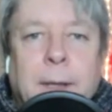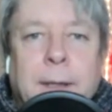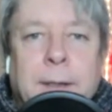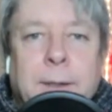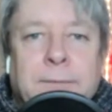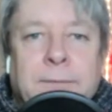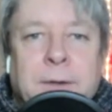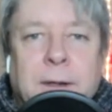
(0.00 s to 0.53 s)

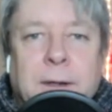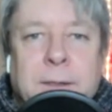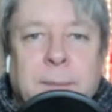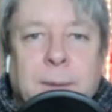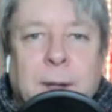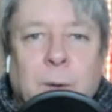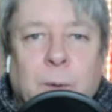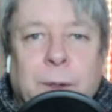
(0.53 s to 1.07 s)
you've talked
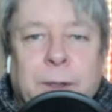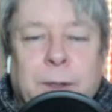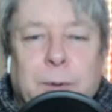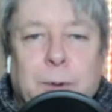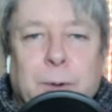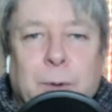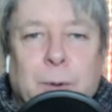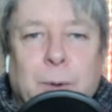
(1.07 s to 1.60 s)
about what you
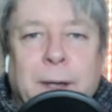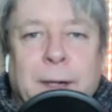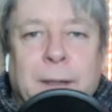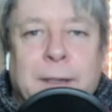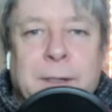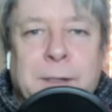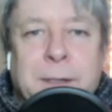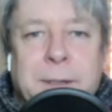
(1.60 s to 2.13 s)
knew, and
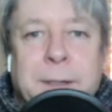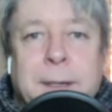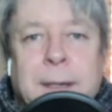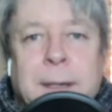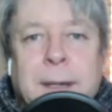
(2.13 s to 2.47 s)
Alicia's